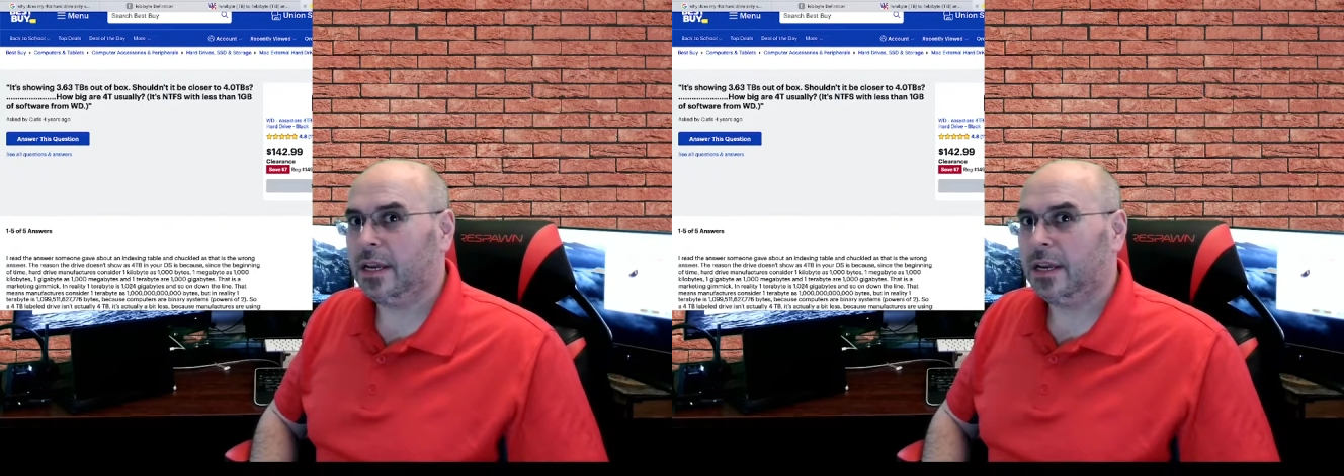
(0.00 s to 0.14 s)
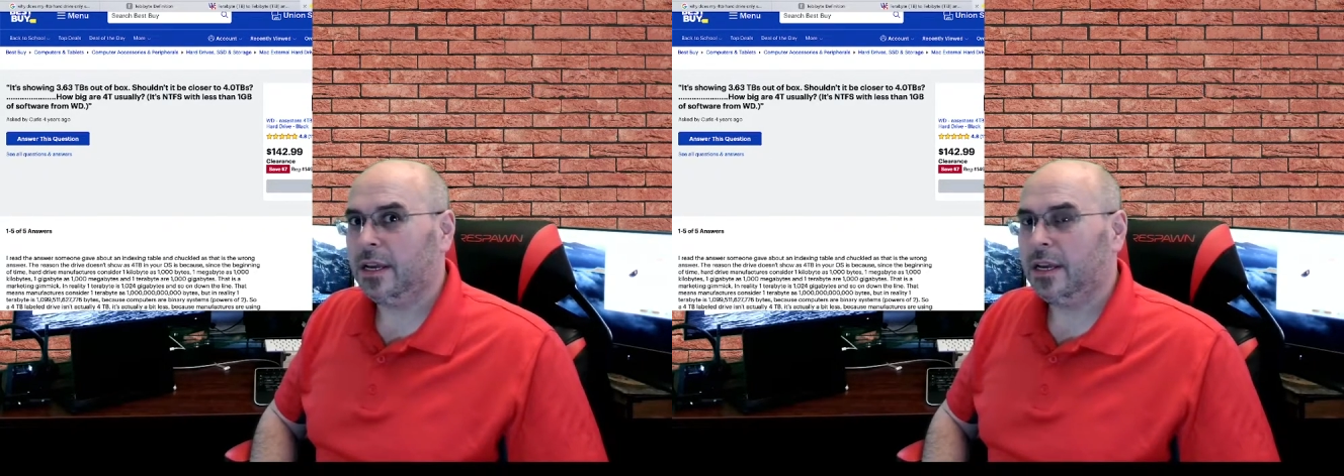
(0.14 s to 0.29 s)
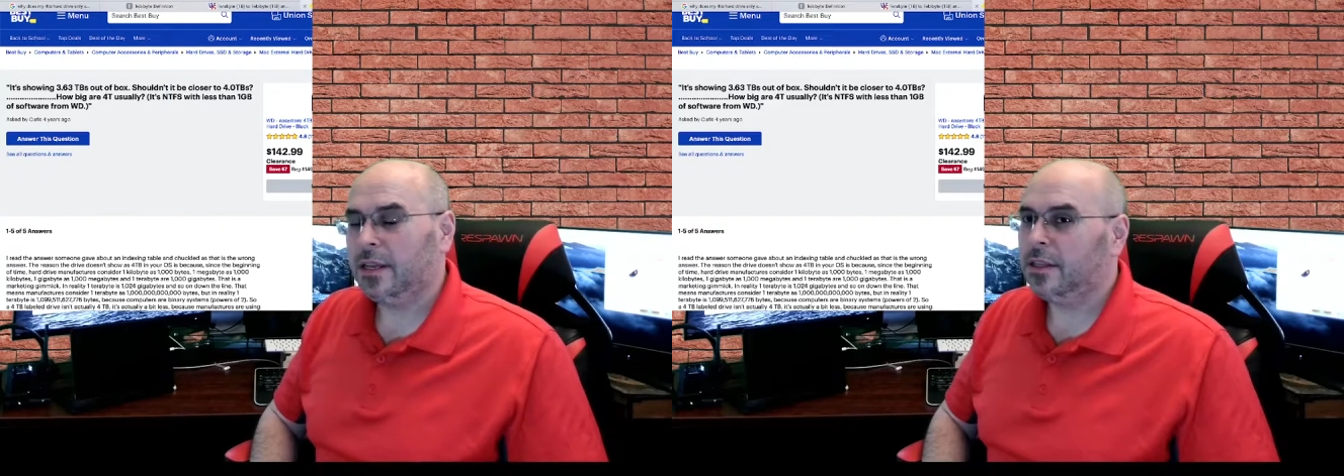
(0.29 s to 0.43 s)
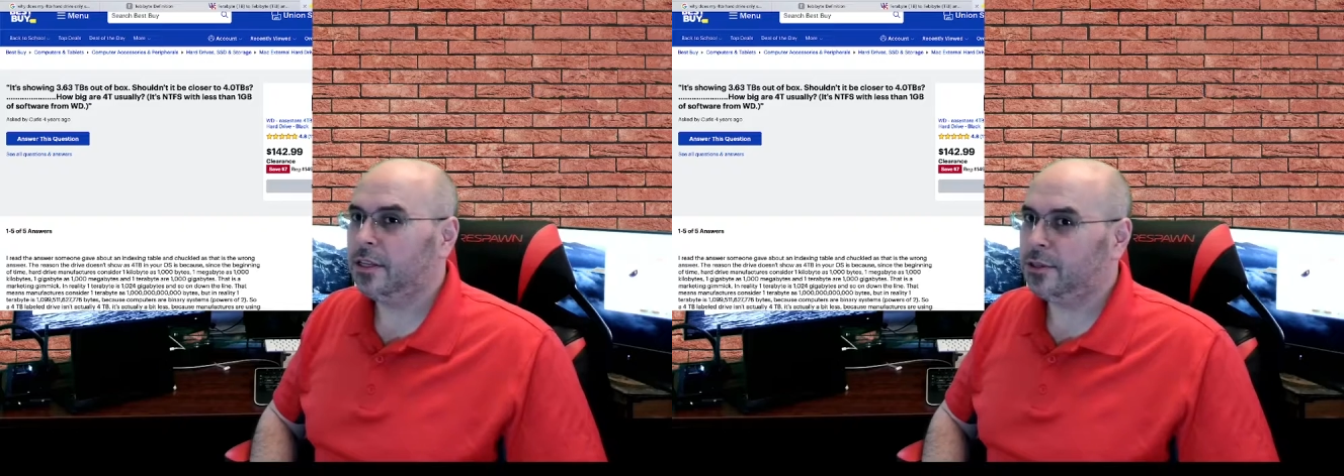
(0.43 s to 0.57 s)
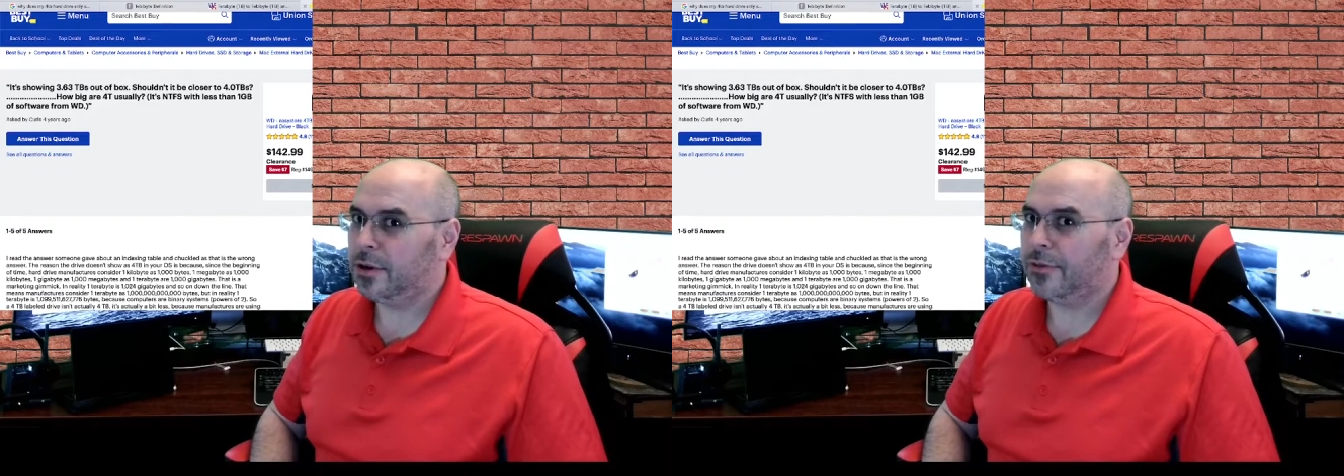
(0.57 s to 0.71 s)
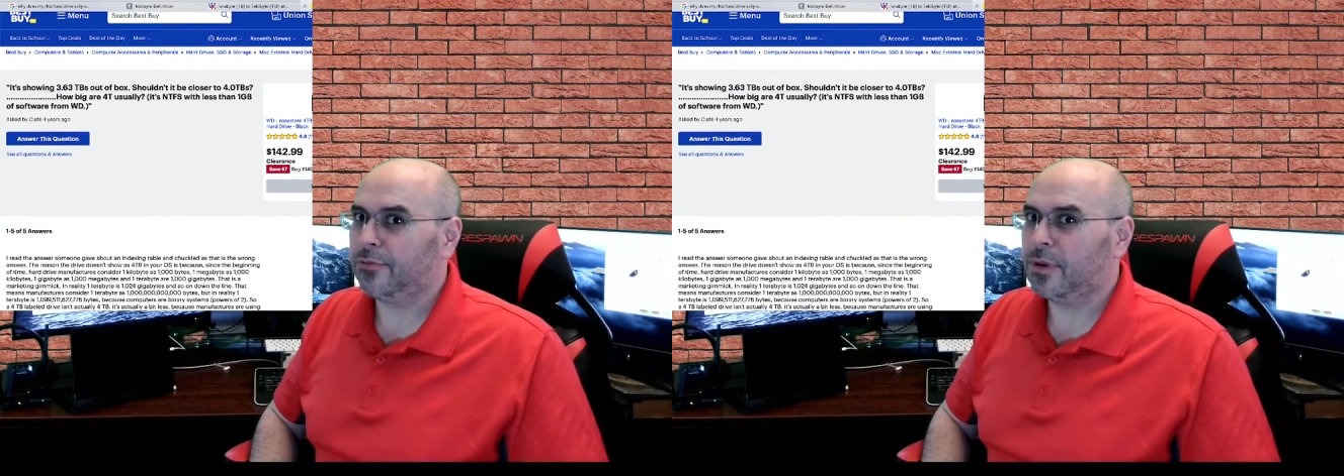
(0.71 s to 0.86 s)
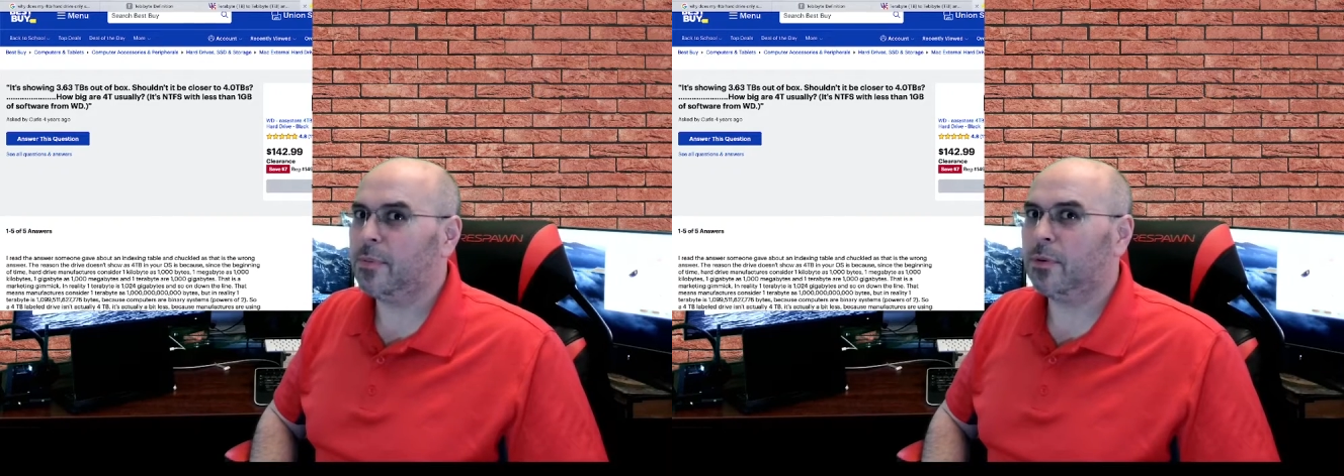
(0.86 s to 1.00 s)
that you have
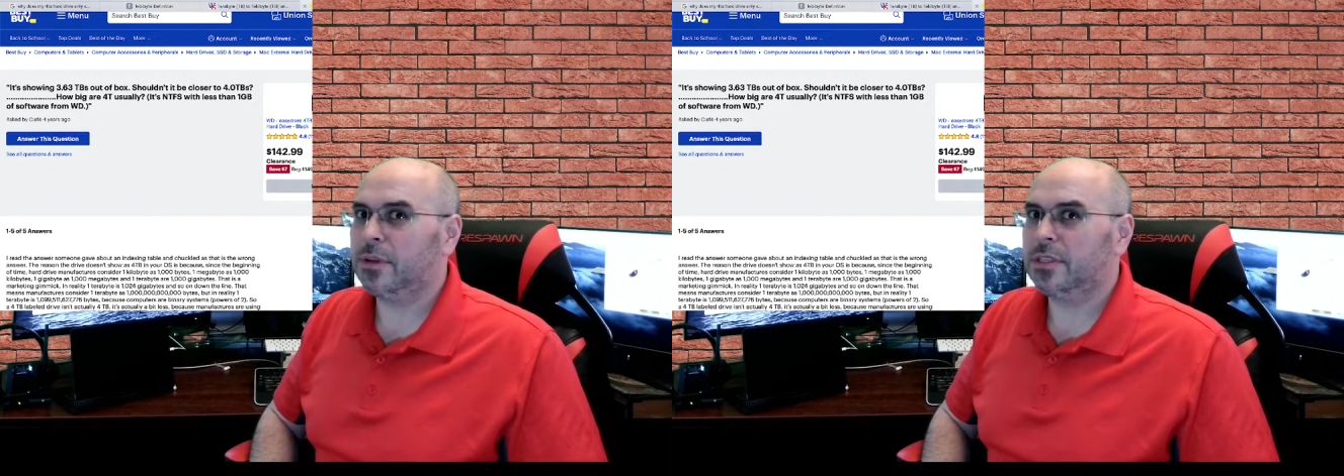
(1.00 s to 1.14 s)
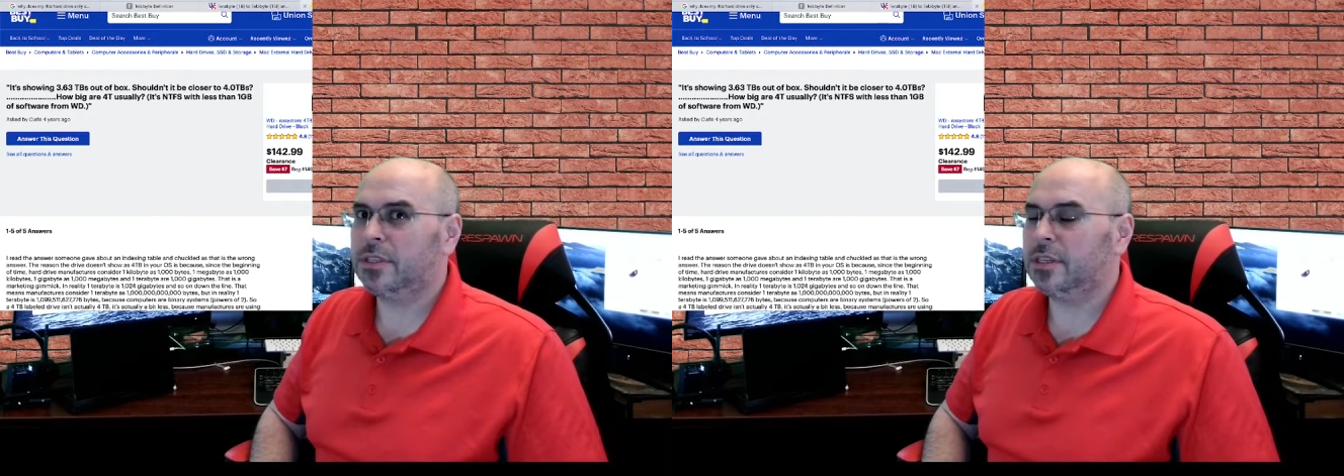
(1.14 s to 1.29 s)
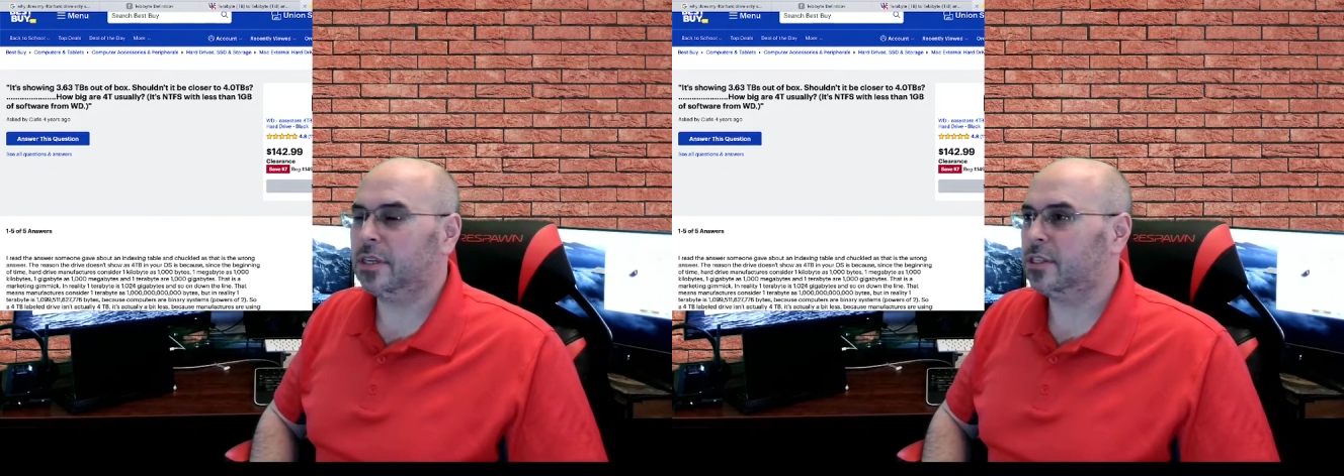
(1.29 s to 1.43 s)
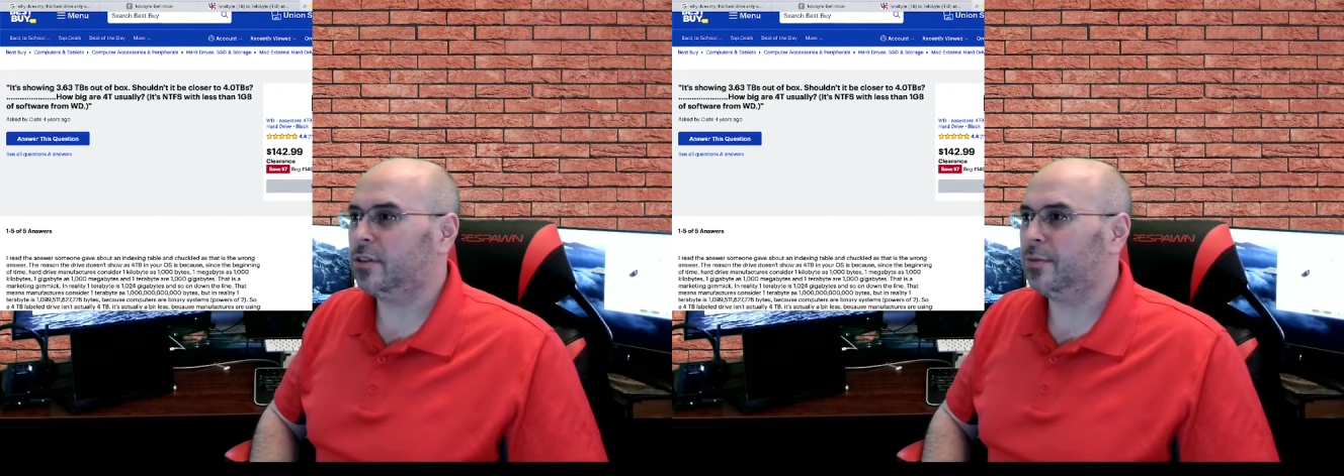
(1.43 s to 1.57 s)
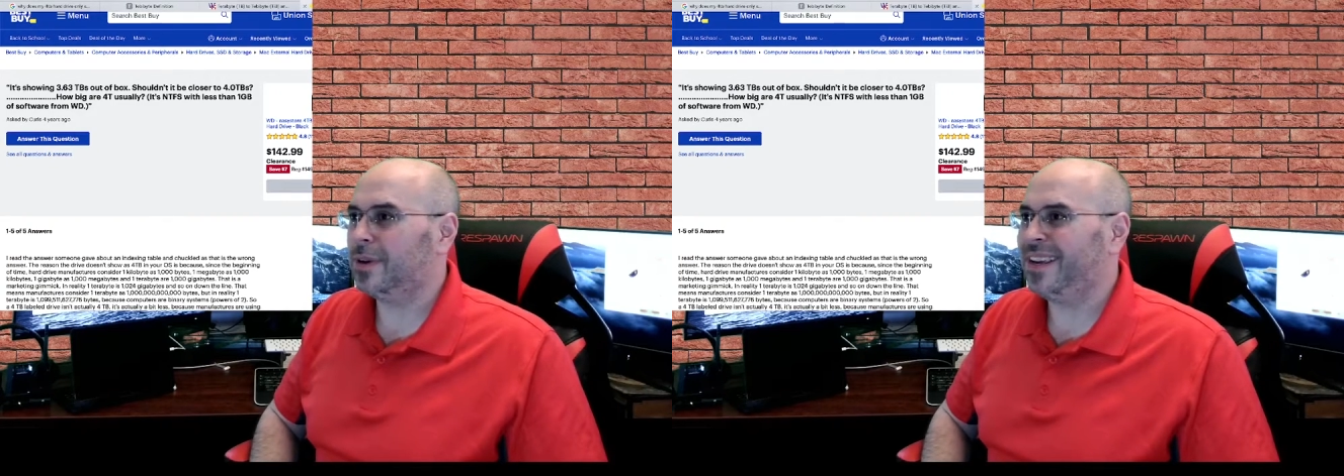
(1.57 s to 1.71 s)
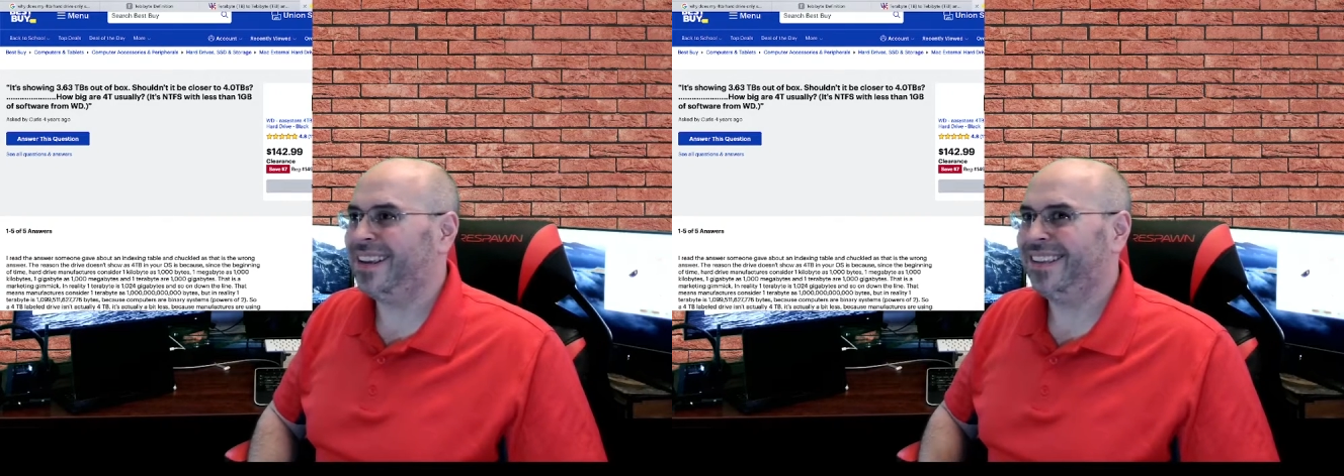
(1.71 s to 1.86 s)
3.63